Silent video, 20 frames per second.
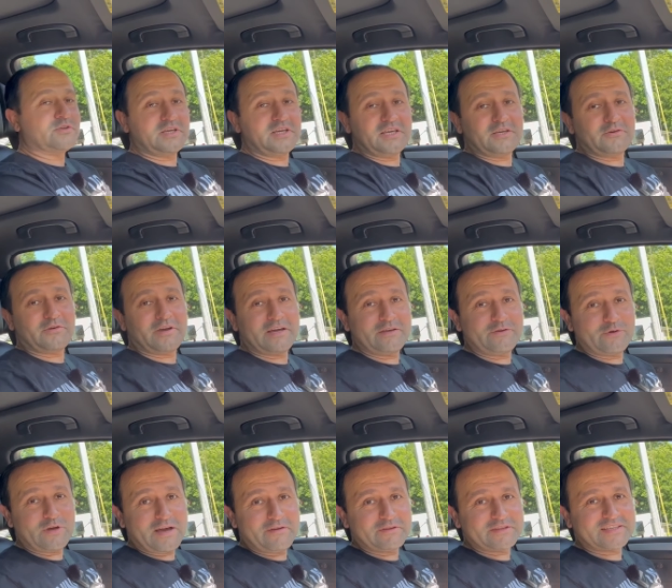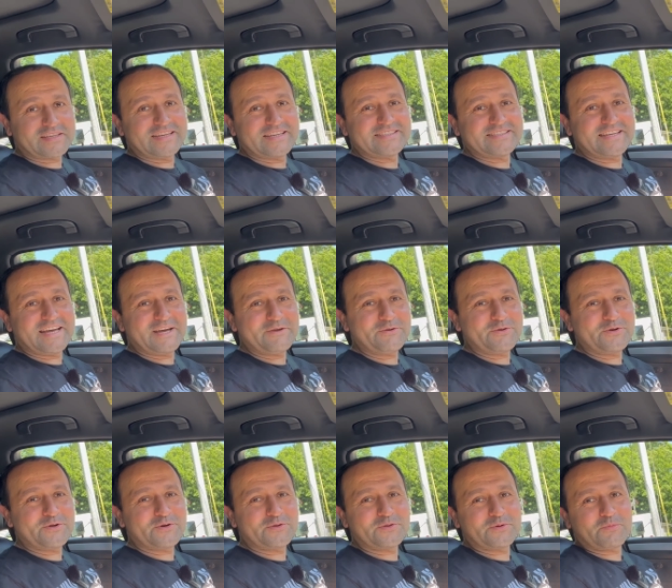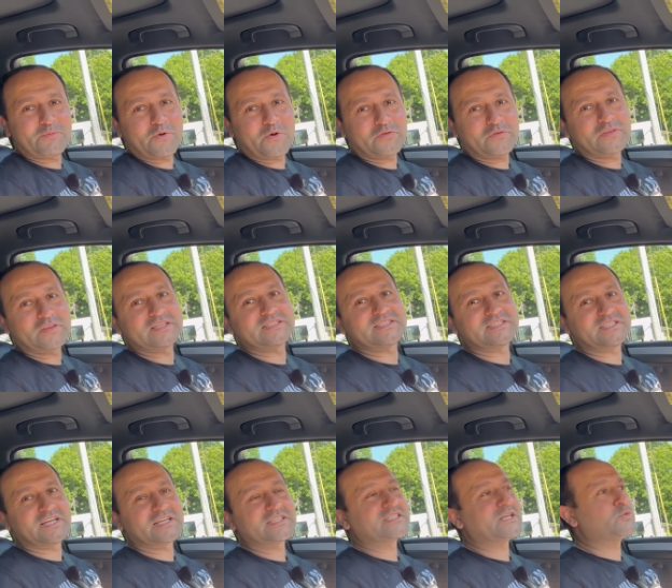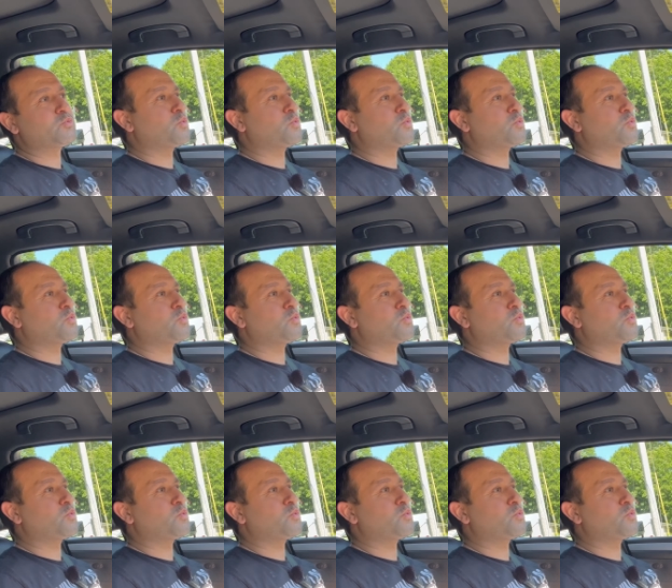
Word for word: here you have it, guys. Now you know both the strengths and